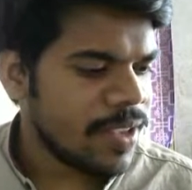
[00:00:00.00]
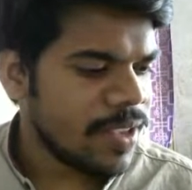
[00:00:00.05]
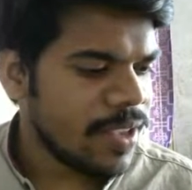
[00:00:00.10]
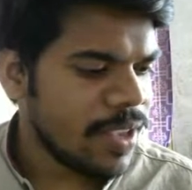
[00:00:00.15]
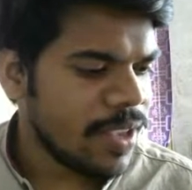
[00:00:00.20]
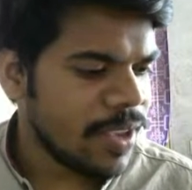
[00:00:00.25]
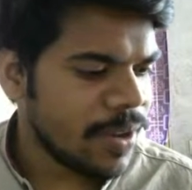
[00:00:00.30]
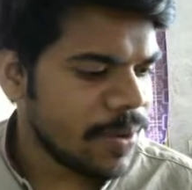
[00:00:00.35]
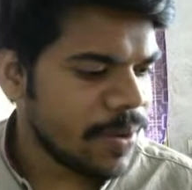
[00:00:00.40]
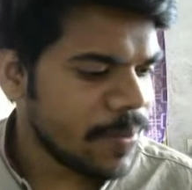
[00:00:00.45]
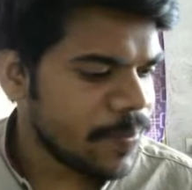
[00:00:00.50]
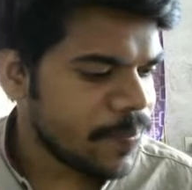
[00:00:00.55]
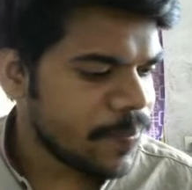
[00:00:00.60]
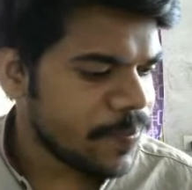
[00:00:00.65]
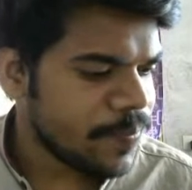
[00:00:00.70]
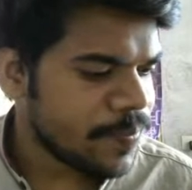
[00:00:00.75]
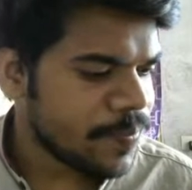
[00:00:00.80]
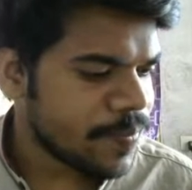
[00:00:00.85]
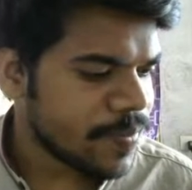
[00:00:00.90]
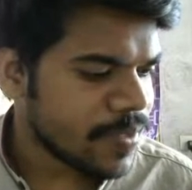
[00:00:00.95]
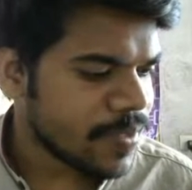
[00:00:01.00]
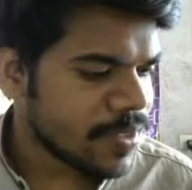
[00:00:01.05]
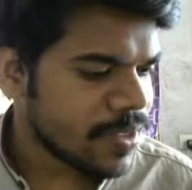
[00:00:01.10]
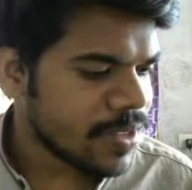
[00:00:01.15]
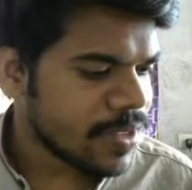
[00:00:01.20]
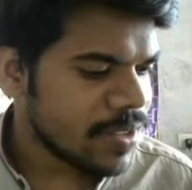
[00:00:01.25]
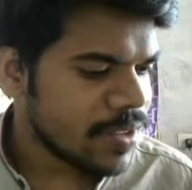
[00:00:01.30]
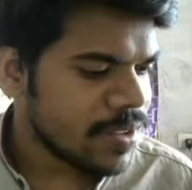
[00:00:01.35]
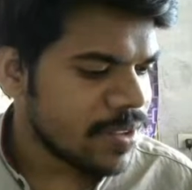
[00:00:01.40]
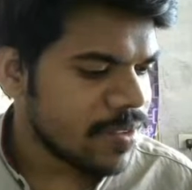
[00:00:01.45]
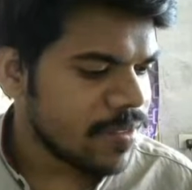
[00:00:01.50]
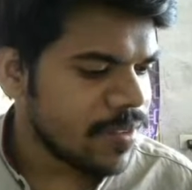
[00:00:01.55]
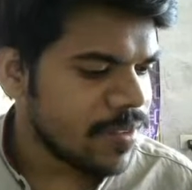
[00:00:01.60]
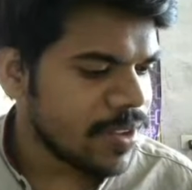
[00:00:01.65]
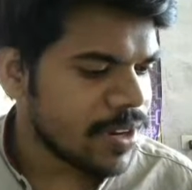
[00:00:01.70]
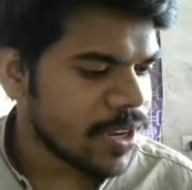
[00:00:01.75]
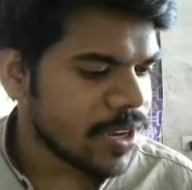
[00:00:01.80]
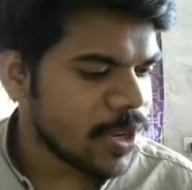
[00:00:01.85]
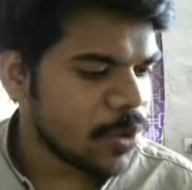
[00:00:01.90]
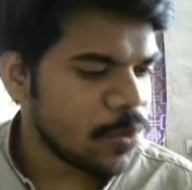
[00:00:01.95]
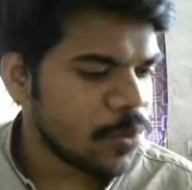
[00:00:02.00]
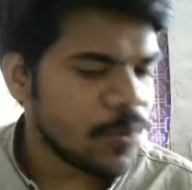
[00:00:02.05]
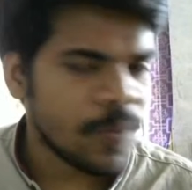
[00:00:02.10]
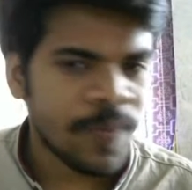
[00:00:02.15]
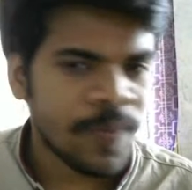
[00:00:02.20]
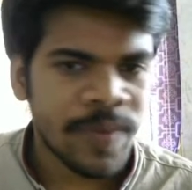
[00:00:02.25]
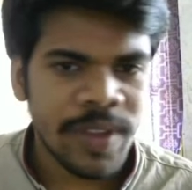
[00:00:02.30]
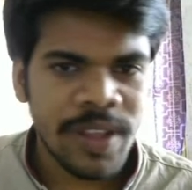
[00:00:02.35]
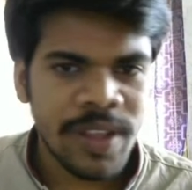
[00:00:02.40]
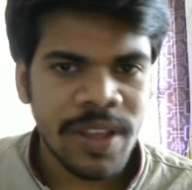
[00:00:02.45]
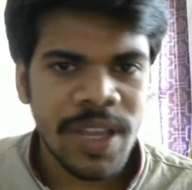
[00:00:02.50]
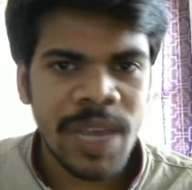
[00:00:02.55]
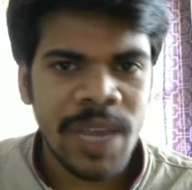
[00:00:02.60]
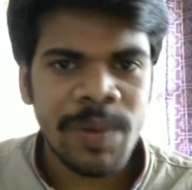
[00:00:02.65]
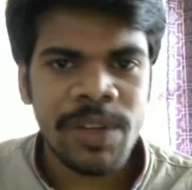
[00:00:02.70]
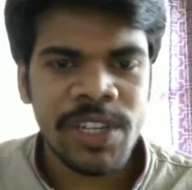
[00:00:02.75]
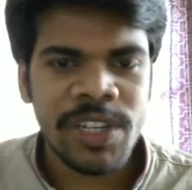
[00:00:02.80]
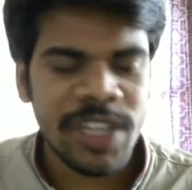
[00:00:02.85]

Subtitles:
Yeah, where are you? I'm in